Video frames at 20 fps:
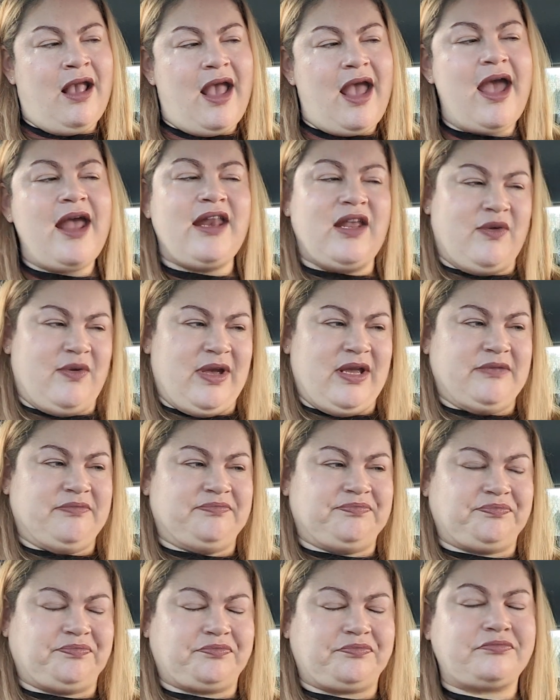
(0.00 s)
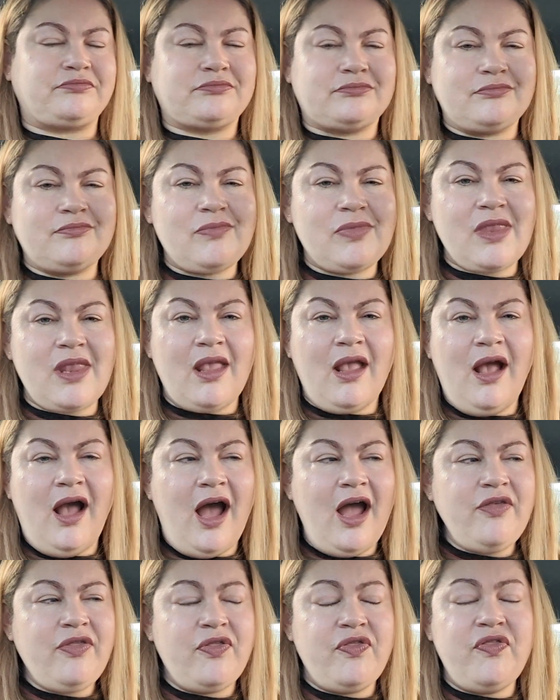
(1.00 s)
Anyway,
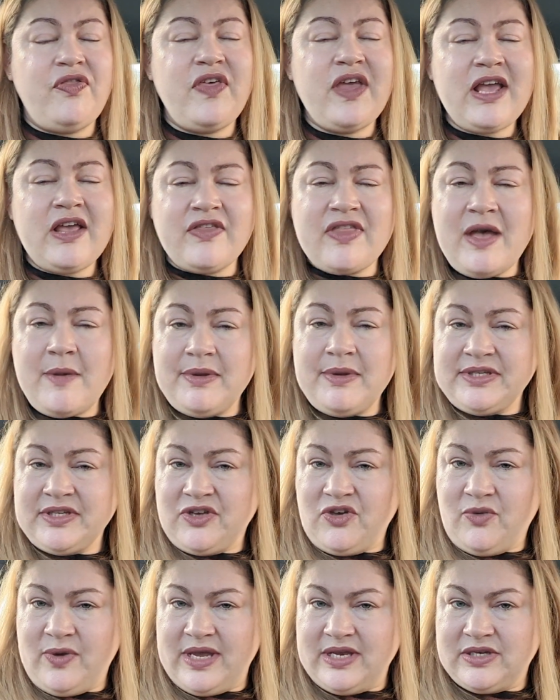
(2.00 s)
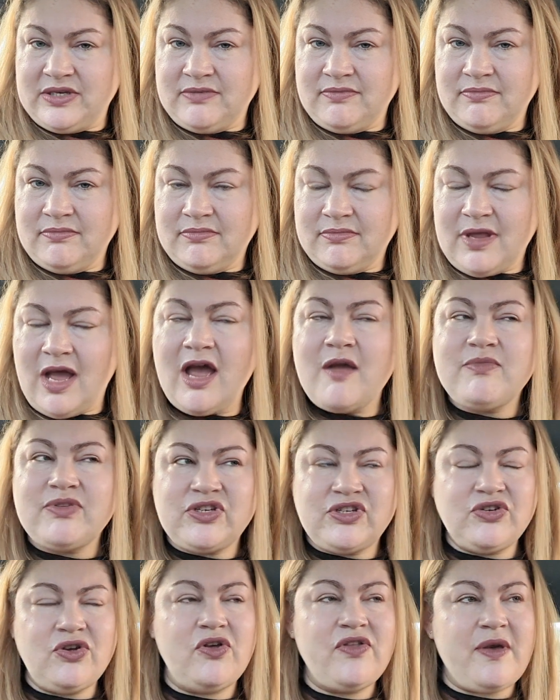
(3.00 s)
I think that was £1. I'm
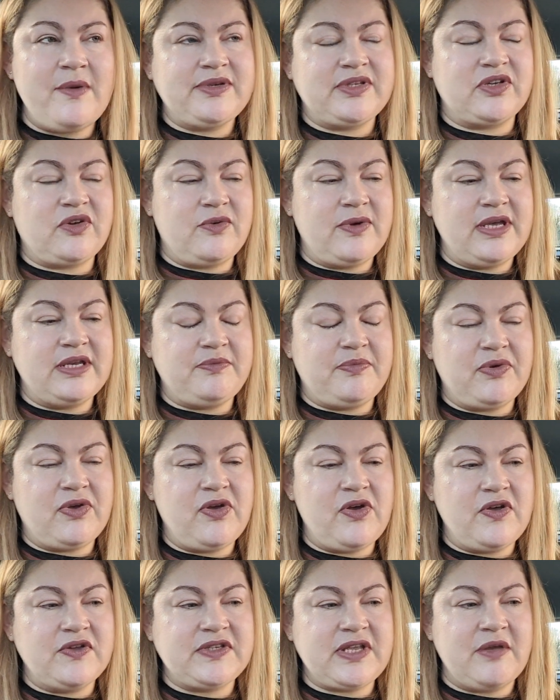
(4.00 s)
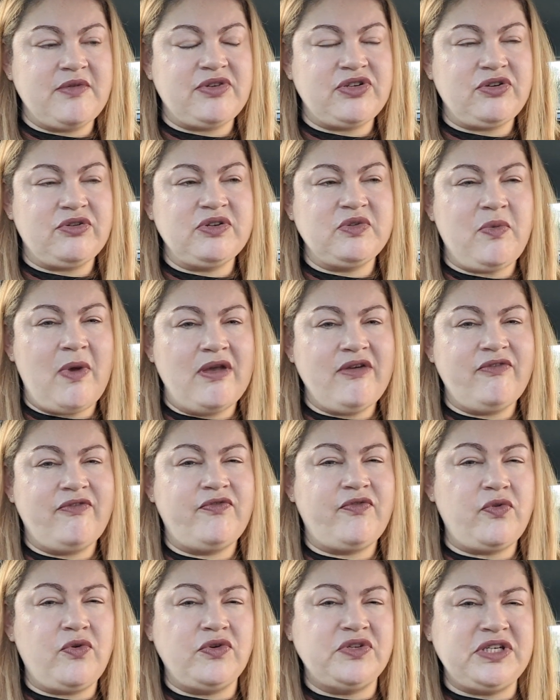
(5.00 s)
sure that was £1, because I'm sure it was
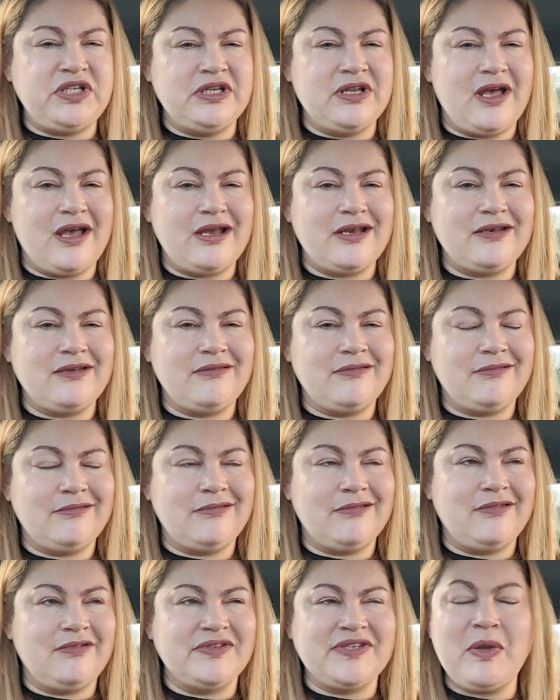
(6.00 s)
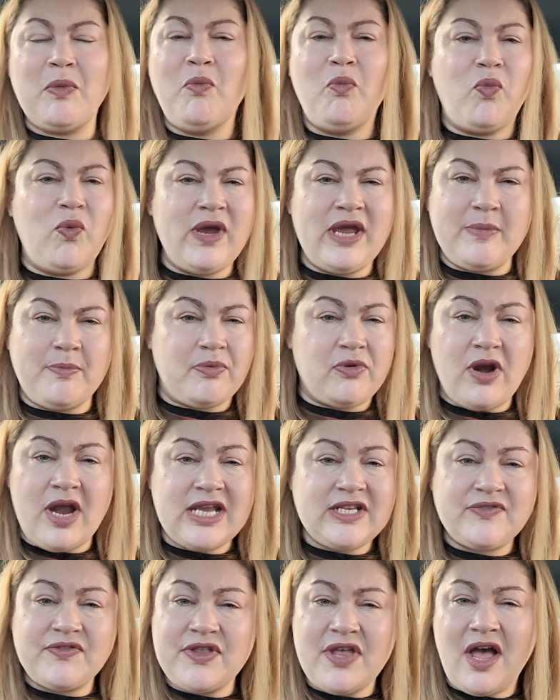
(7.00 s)
£1.49 or some weird
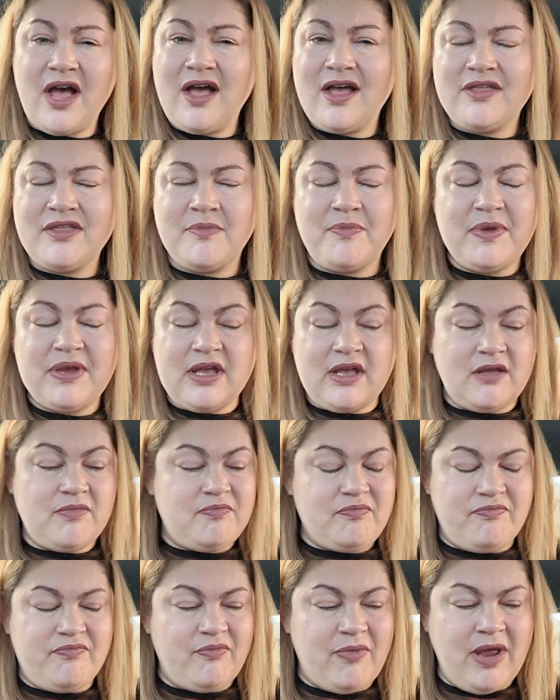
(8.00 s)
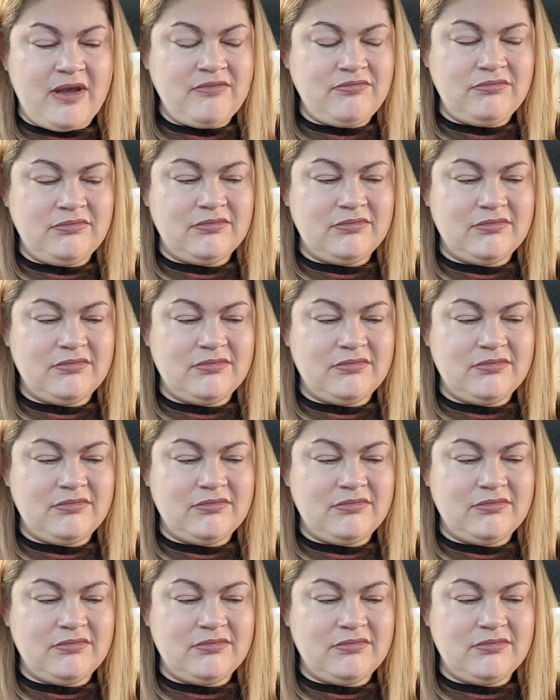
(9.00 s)
price for the bigger one.